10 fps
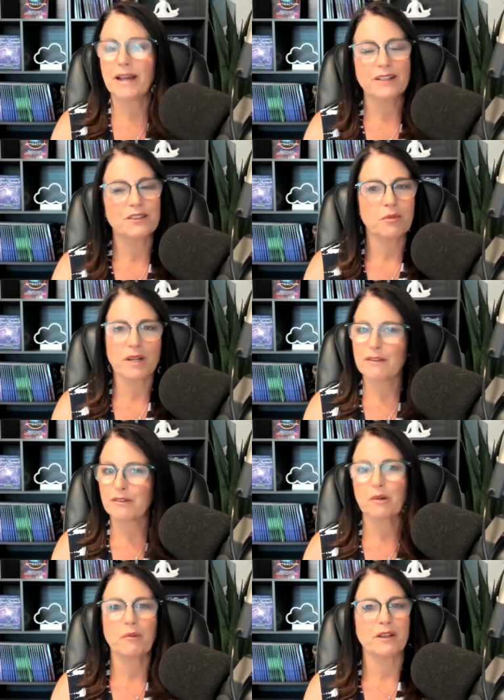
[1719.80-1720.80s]
minus
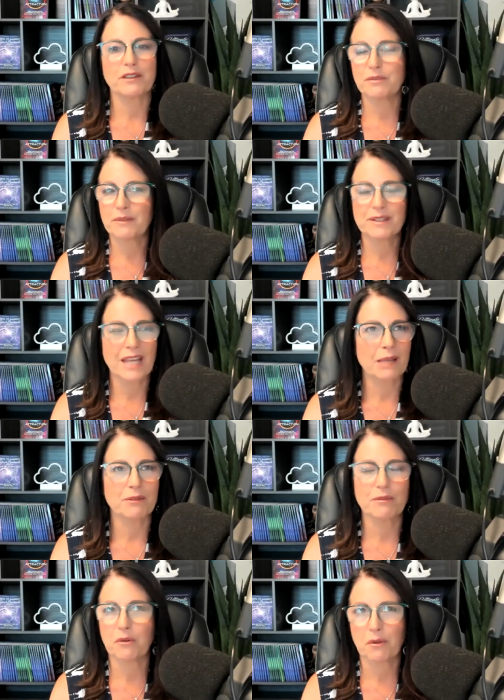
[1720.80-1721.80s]
whatever it was from the day
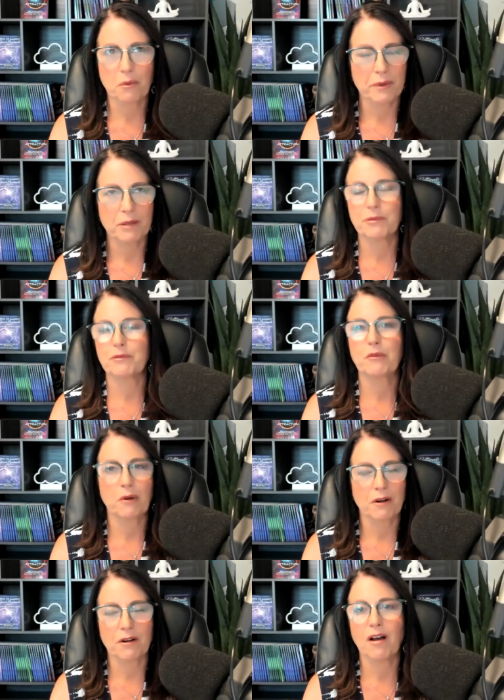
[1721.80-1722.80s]
before, the week
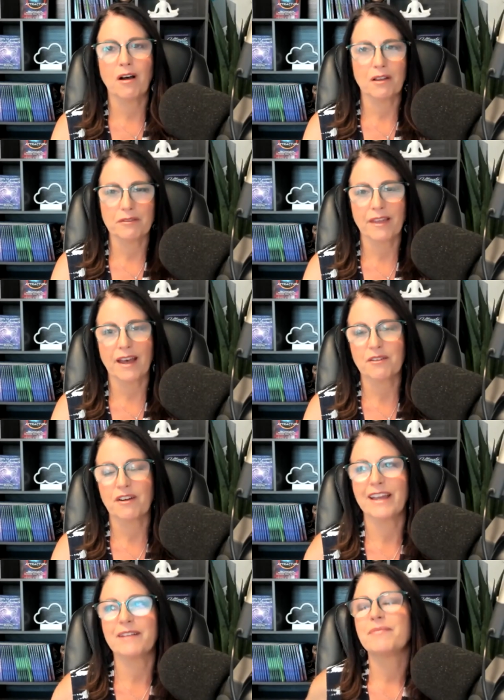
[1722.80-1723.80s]
before, all of mm. that.
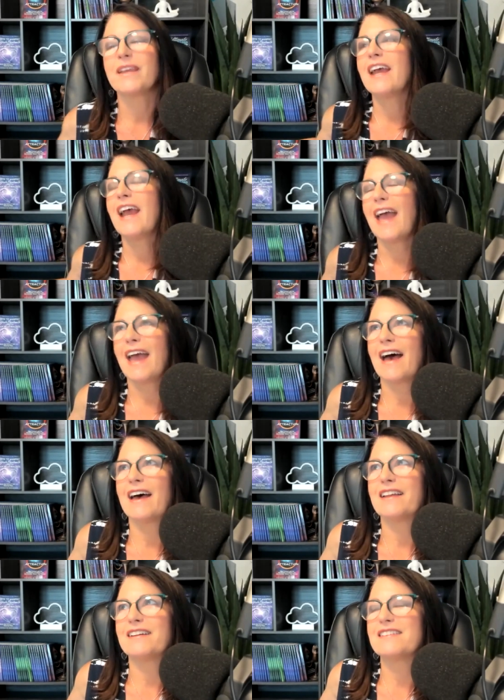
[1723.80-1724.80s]
Right
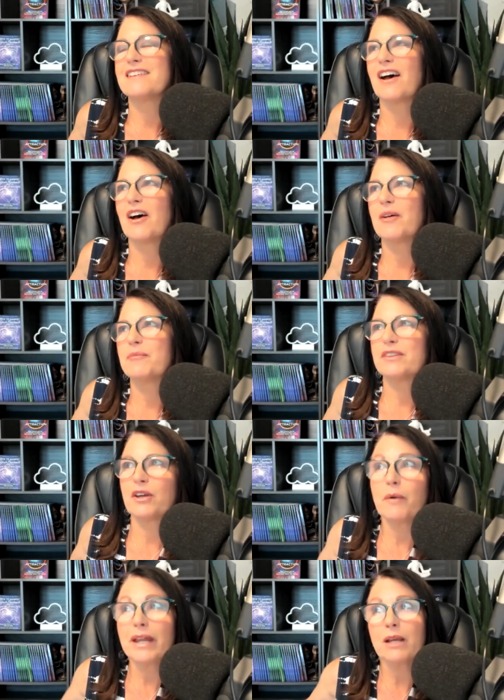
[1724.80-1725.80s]
and um,
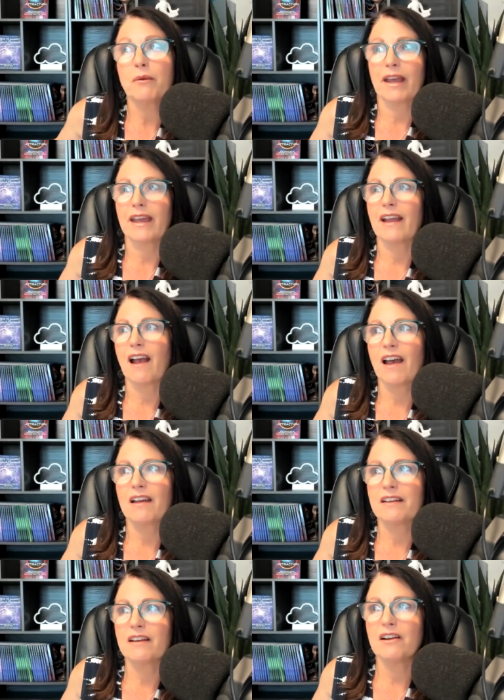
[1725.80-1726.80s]
so anyway
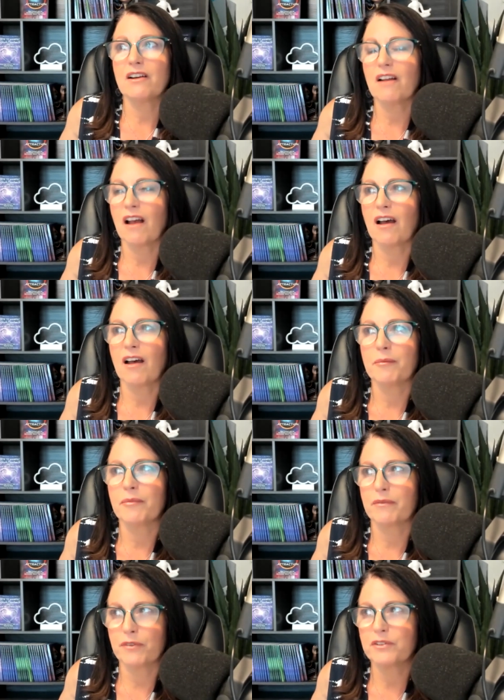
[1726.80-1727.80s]
here um,
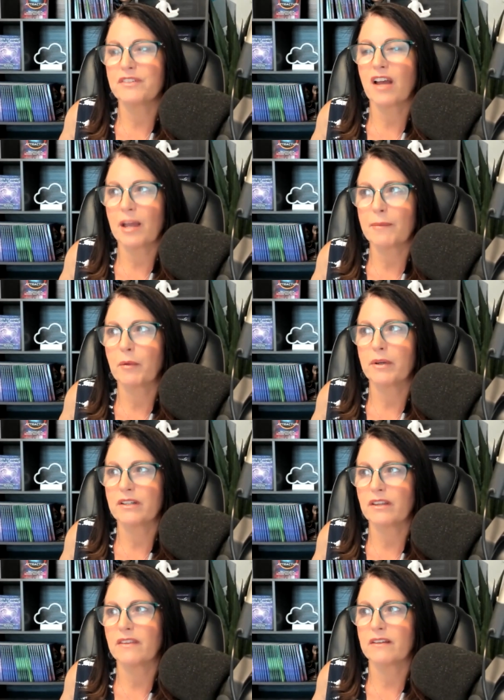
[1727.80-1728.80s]
the first time i went
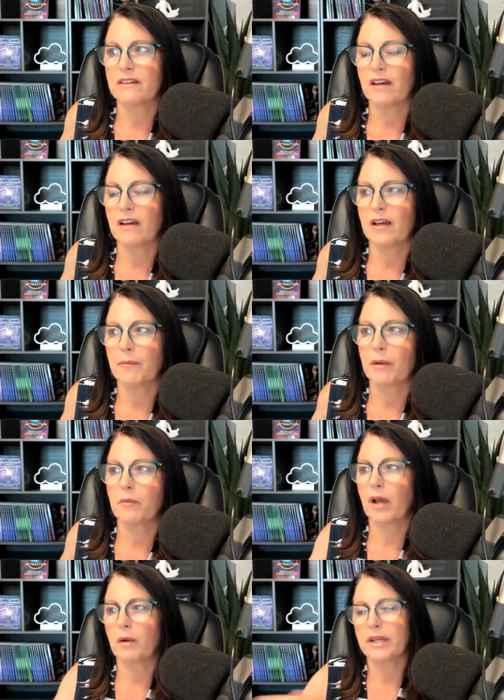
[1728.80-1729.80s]
to the um, I,
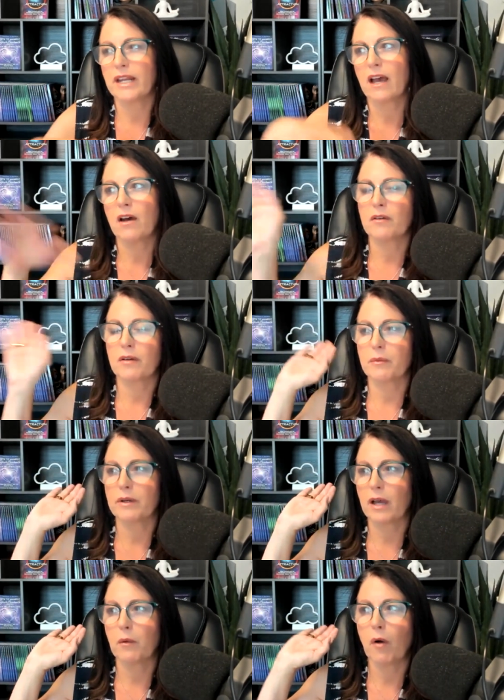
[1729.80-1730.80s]
I went out i
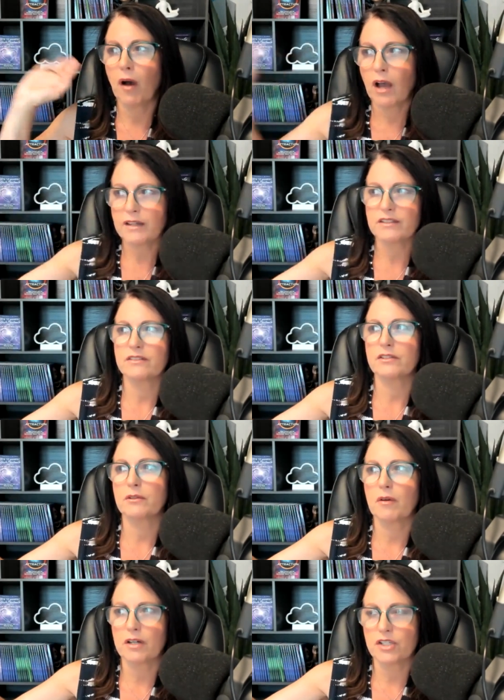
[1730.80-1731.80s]
went i walked
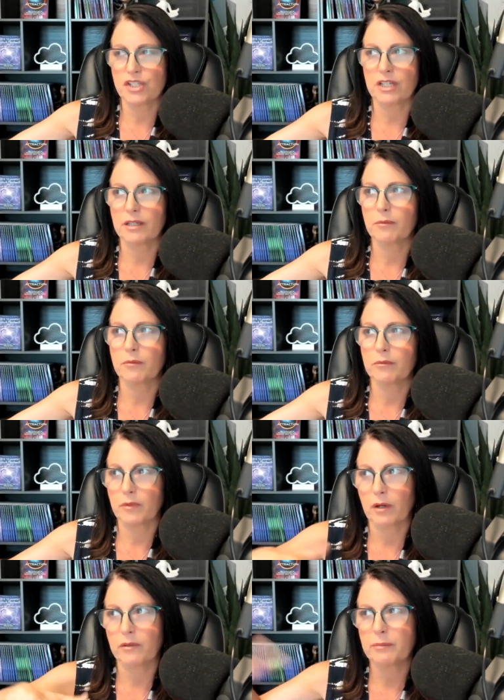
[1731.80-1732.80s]
to our gym
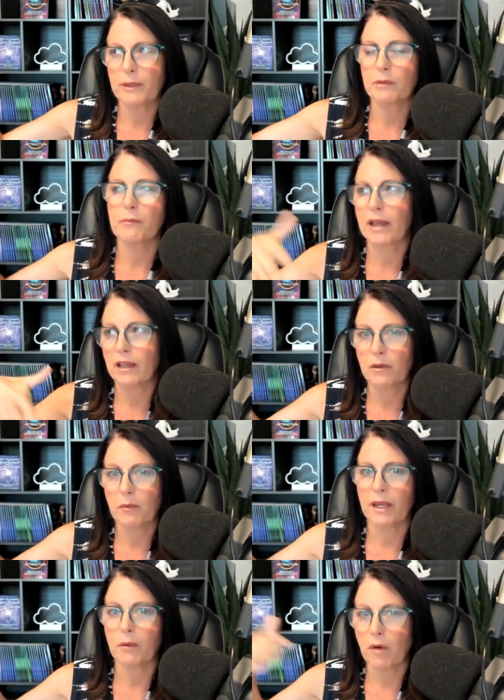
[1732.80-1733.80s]
you know it's about a mile
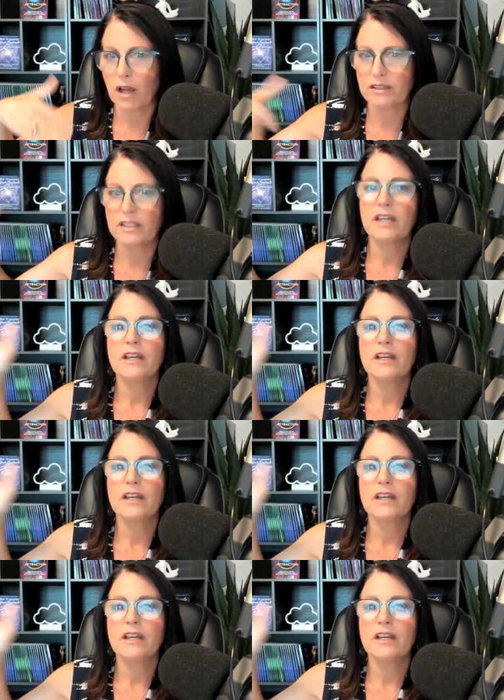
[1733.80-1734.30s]
away i walked